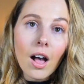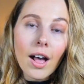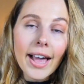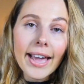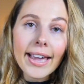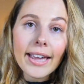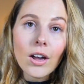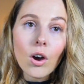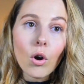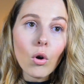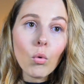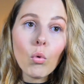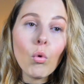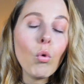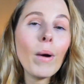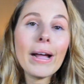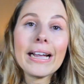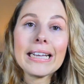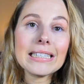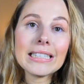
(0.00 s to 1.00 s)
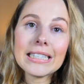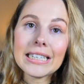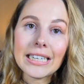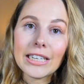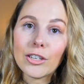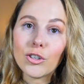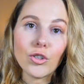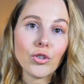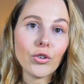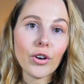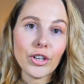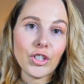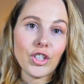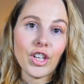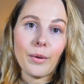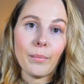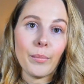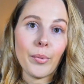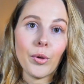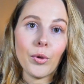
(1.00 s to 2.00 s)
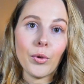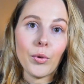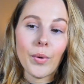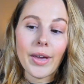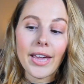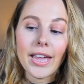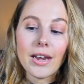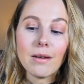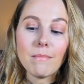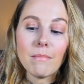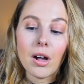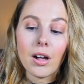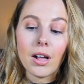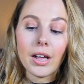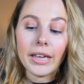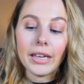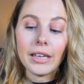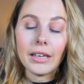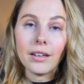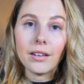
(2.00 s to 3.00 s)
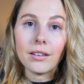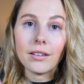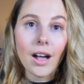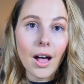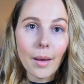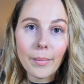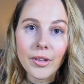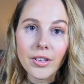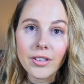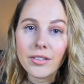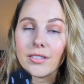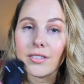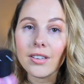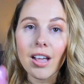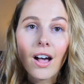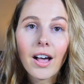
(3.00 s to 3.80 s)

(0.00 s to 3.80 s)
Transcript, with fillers: I always need dry shampoo in my cupboards.